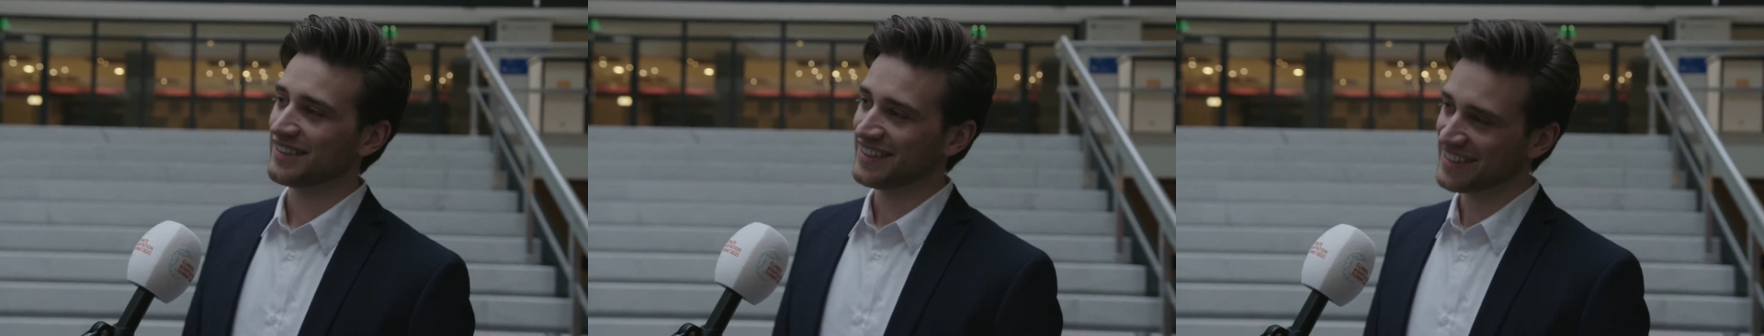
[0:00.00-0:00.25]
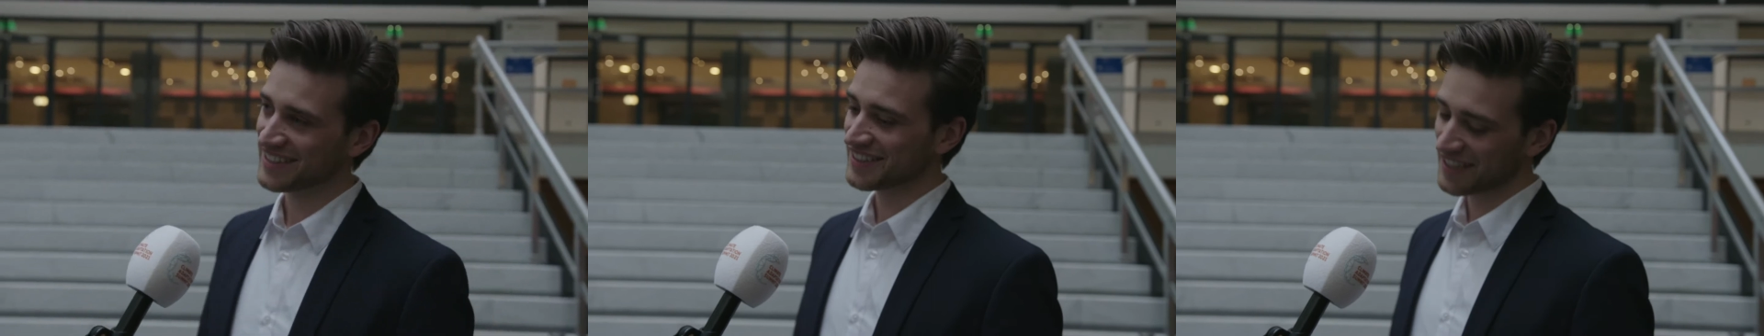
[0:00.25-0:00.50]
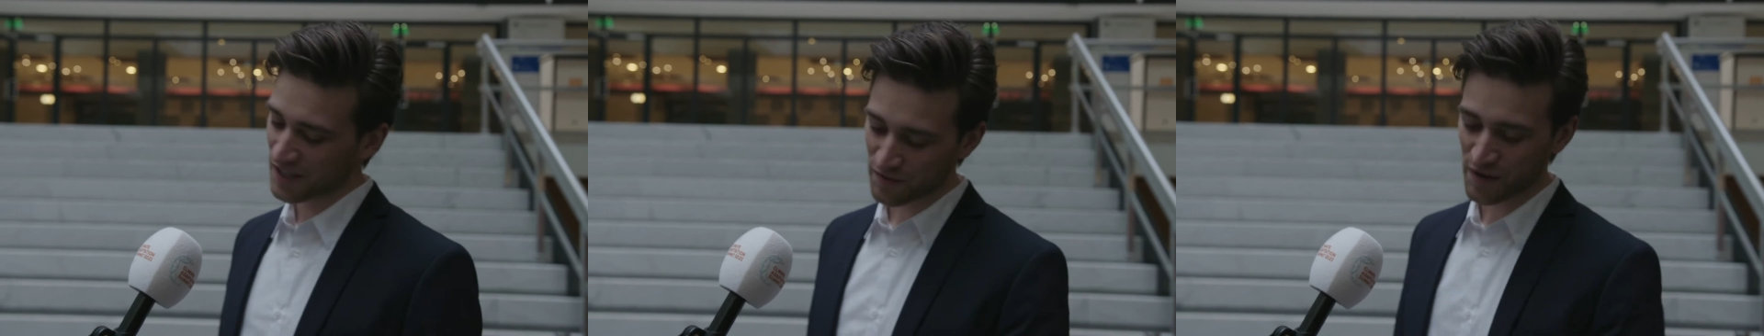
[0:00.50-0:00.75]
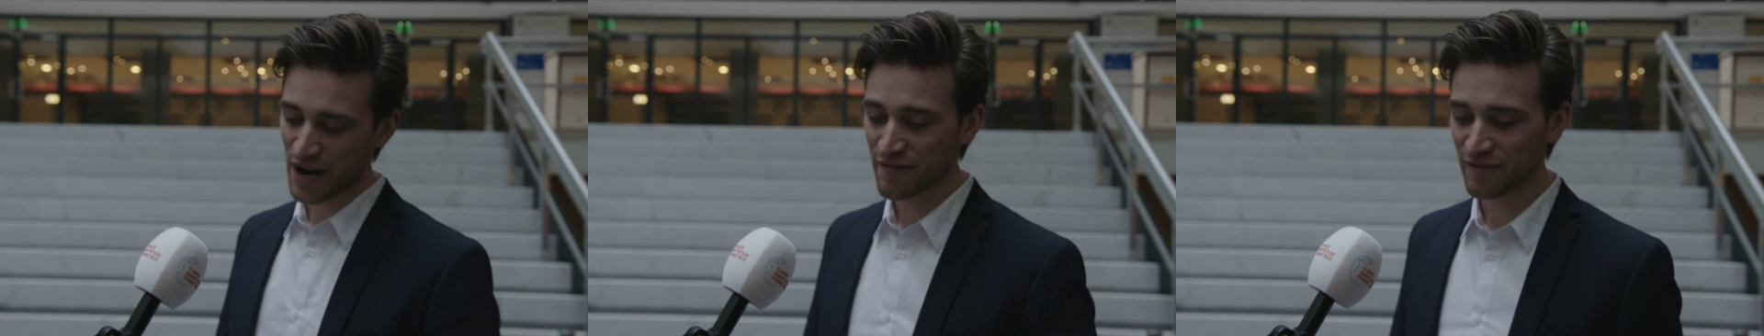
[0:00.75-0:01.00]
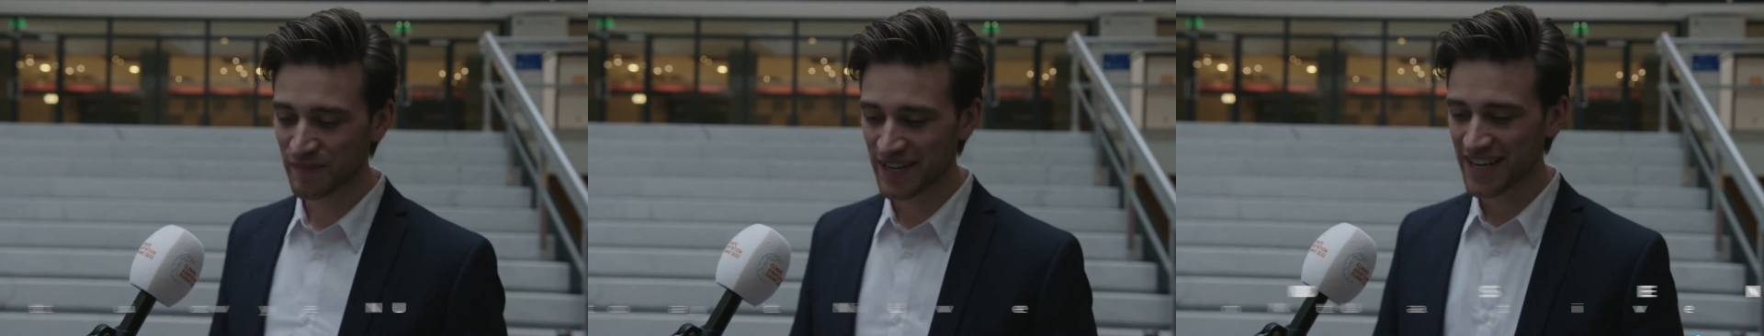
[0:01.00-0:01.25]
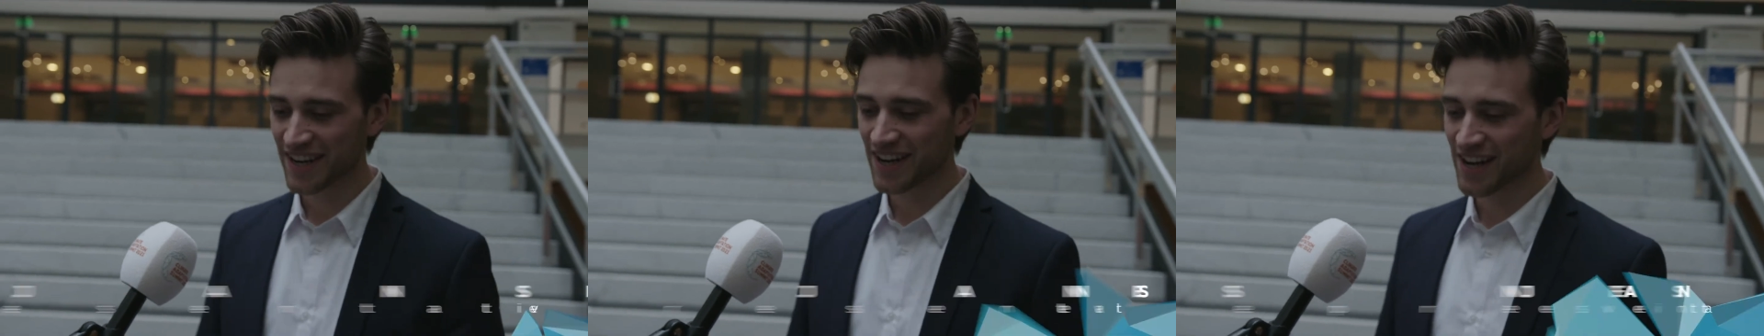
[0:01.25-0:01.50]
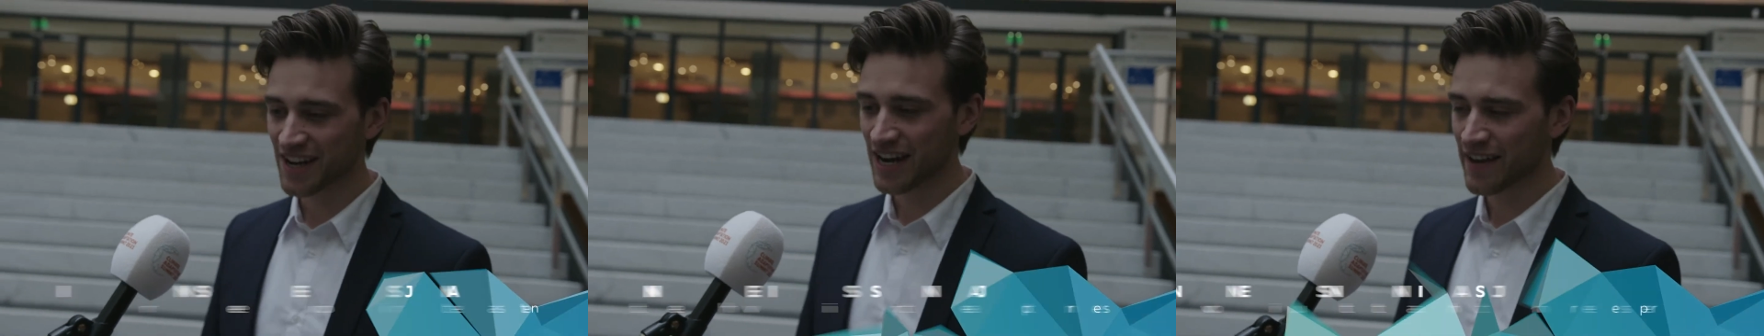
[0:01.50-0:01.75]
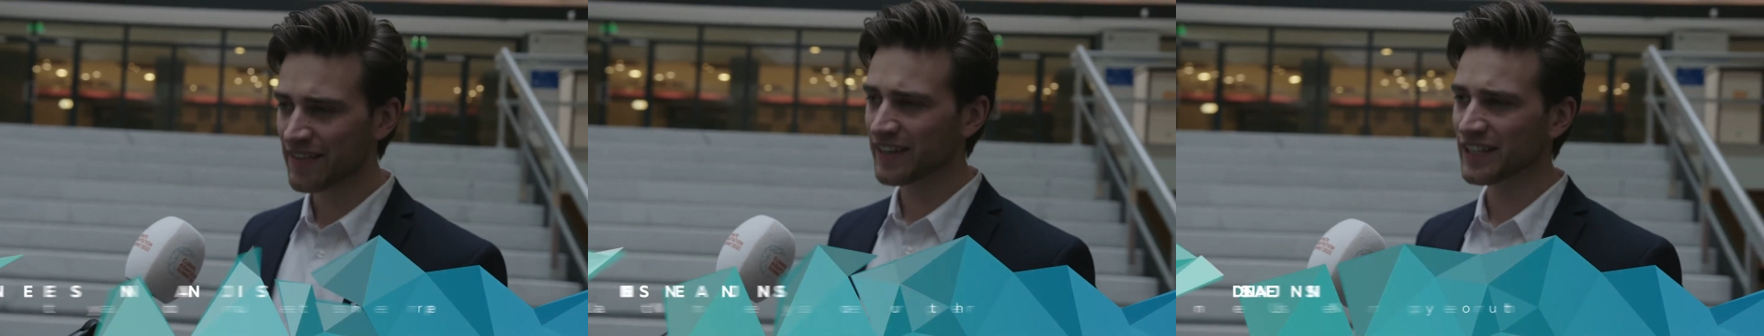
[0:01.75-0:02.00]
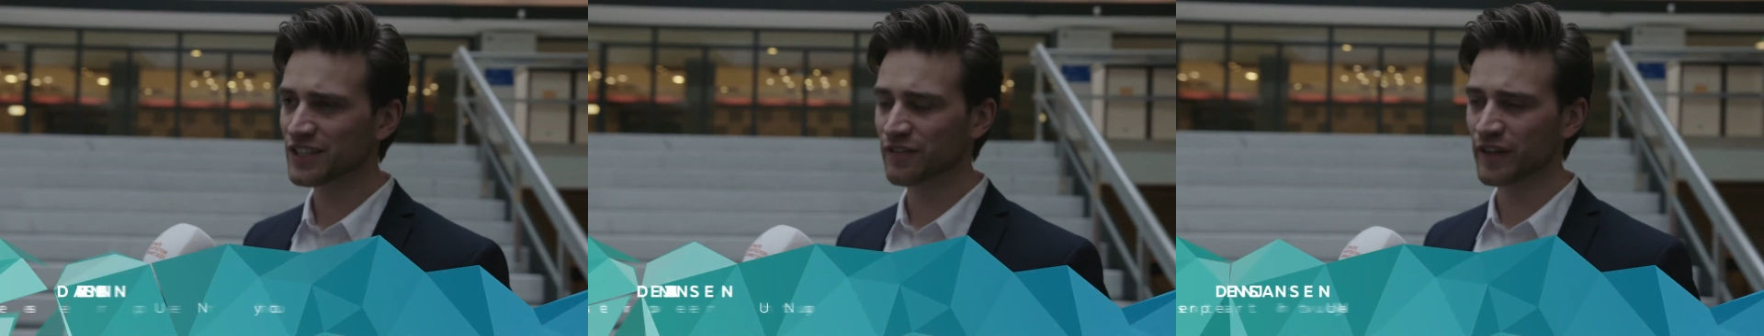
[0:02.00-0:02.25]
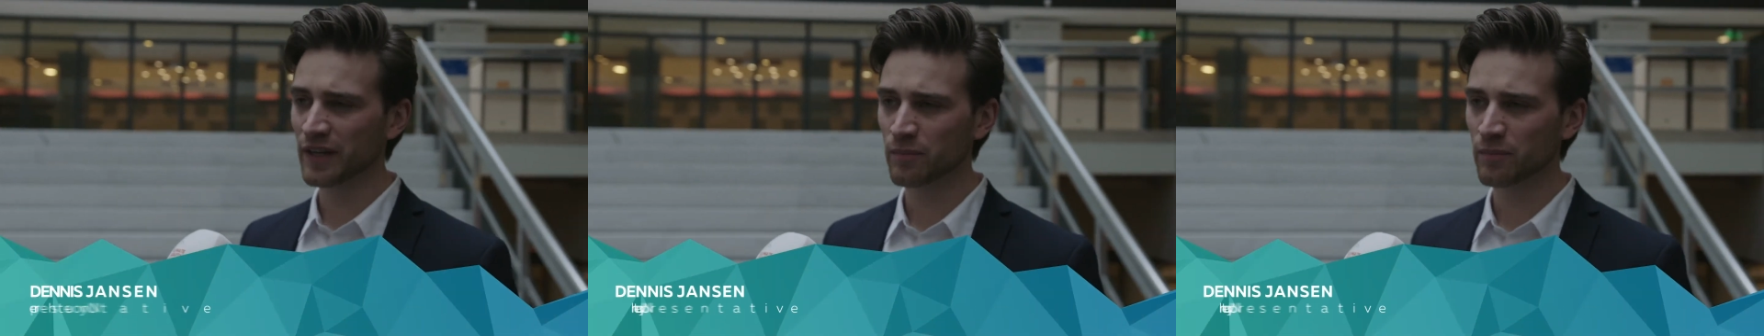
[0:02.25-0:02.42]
Yes, thank you for having me. I think it's very